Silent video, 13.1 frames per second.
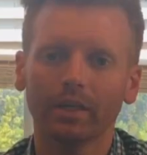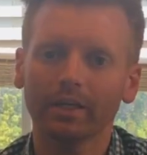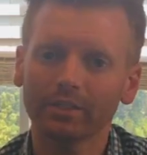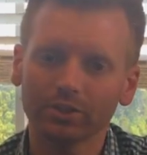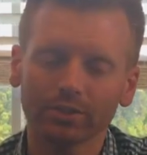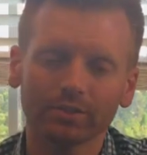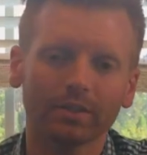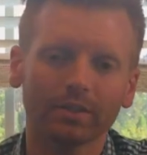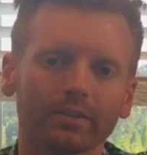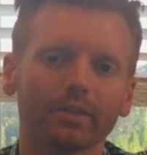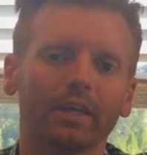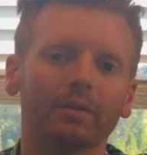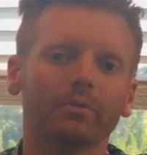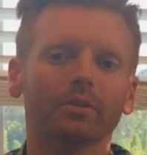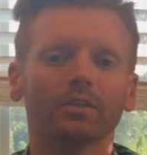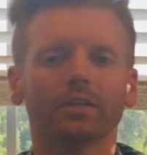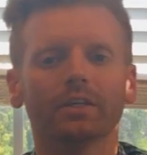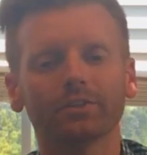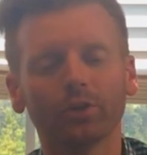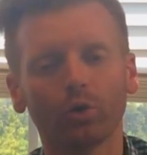And just Cayman,
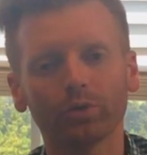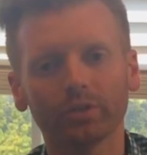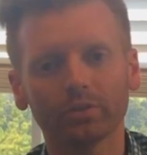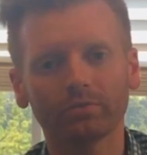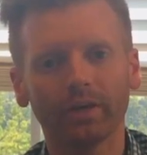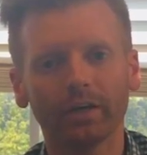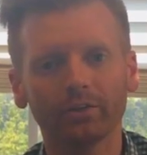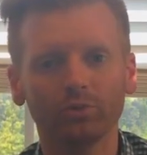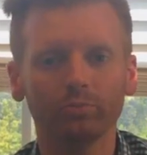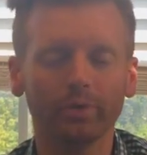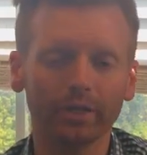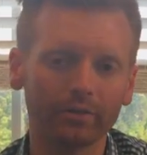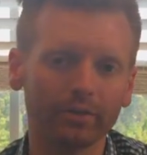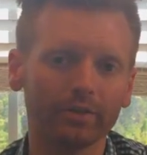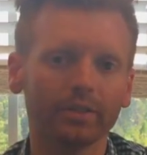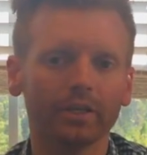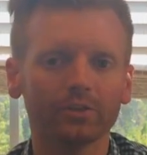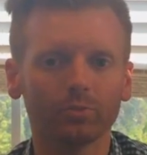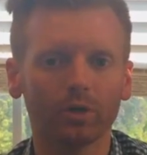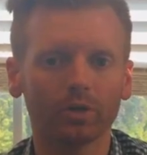it's holding its value better than the
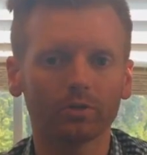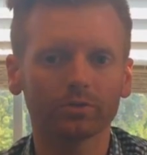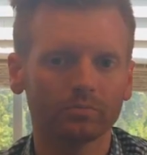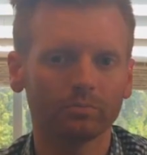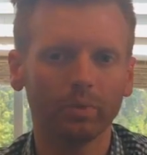S models.